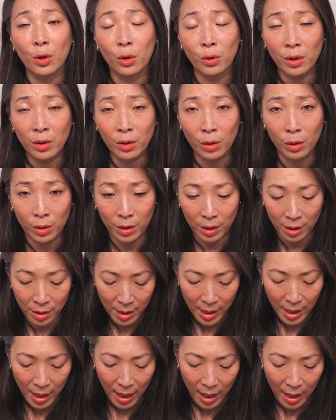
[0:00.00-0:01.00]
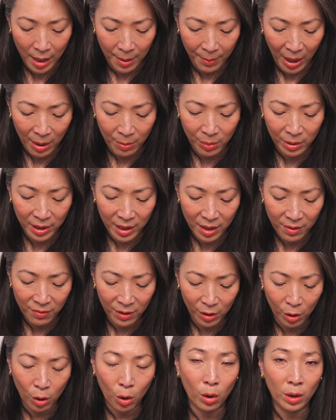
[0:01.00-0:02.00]
Coca-Cola. Um, I believe
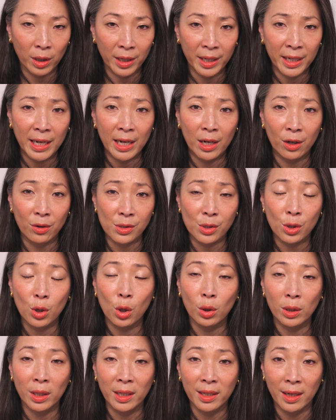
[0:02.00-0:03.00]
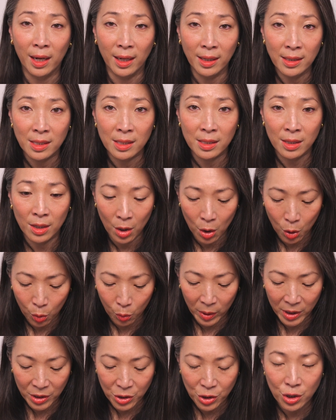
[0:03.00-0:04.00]
the cola in here is cola nut,
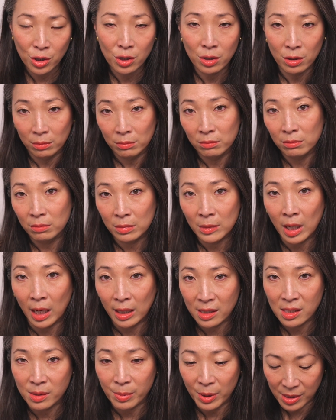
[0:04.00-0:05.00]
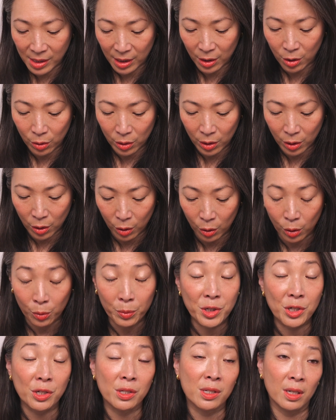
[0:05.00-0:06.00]
which kind of smells like Coca-Cola, or
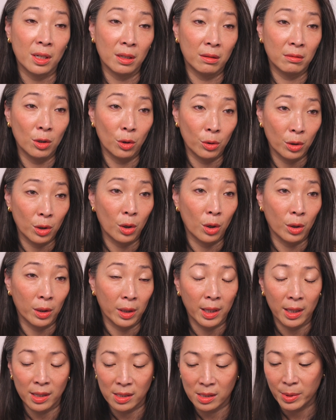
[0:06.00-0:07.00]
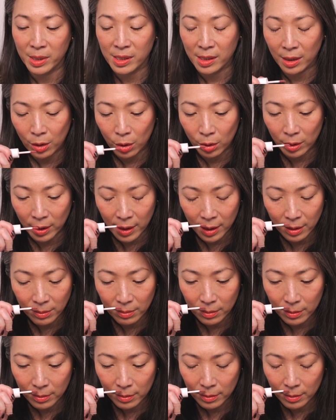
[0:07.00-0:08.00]
we should say Coca-Cola kind of smells like cola
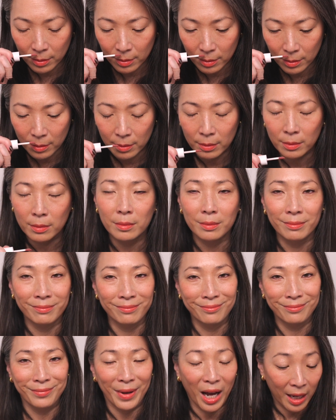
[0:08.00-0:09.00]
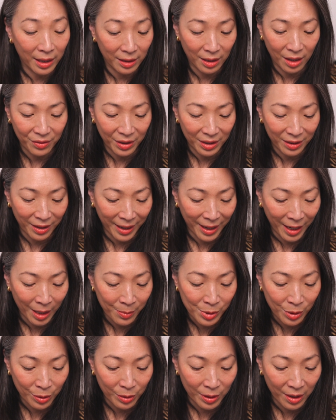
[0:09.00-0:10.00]
nut. I love it. I
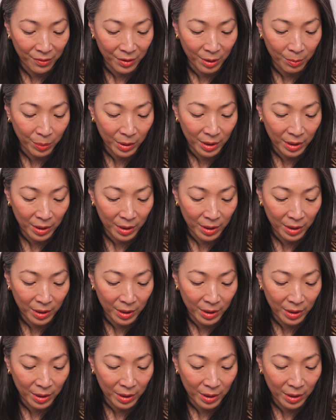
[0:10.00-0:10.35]
absolutely love it.